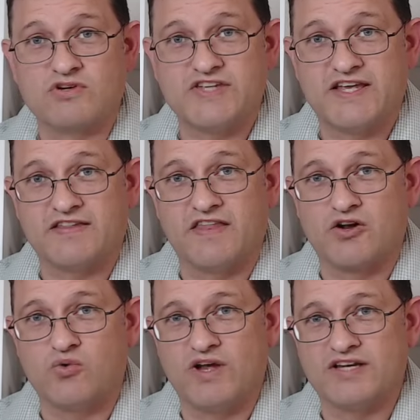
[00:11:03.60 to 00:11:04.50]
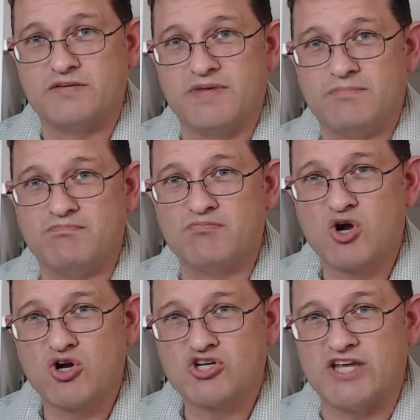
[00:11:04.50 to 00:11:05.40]
seeing, they're going to be
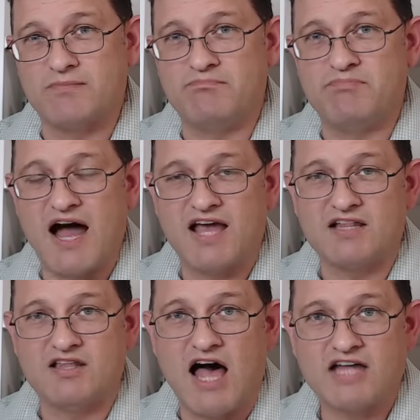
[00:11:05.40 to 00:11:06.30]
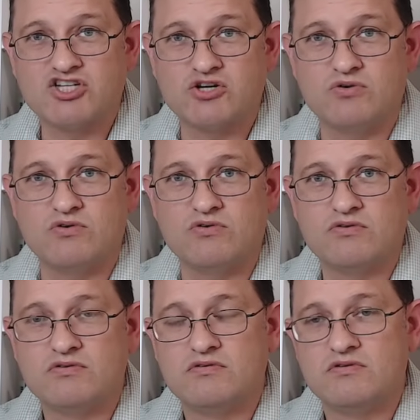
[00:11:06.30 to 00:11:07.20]
merging biological
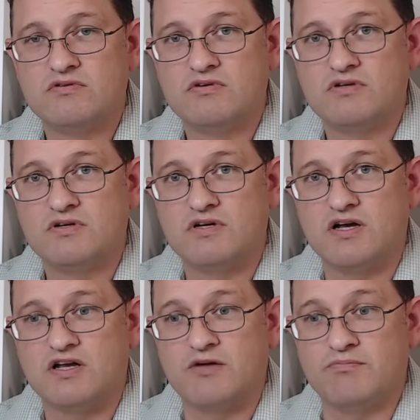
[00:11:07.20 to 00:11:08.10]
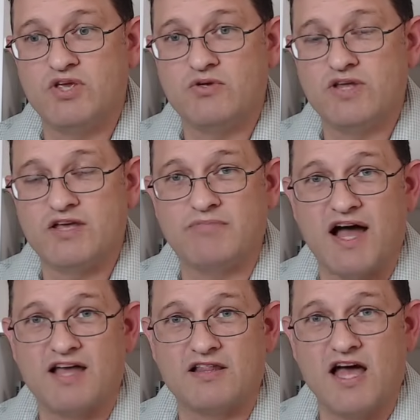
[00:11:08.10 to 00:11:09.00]
computing,
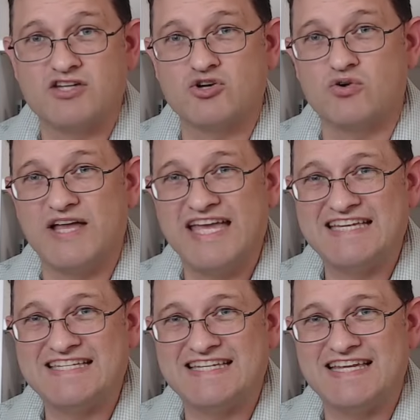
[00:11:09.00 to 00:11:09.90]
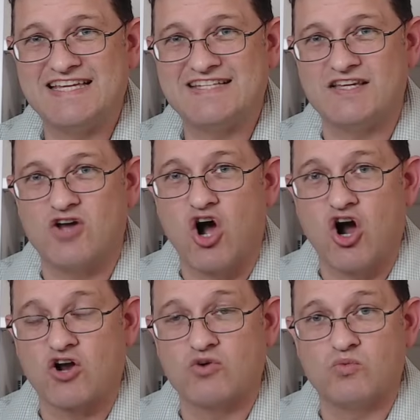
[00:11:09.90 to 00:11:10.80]
biological entities, and
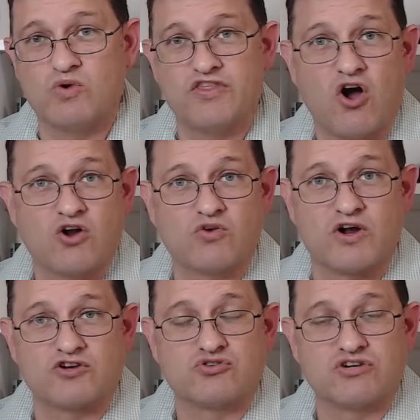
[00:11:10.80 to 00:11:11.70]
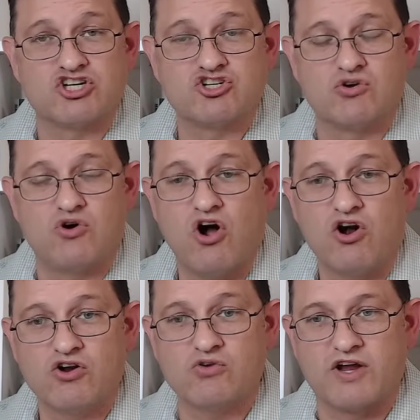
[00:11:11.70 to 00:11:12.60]
with hardware, traditional
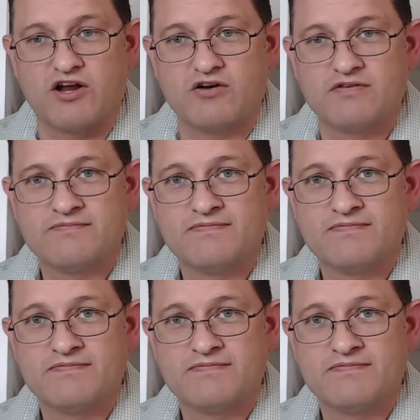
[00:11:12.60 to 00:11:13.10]
hardware,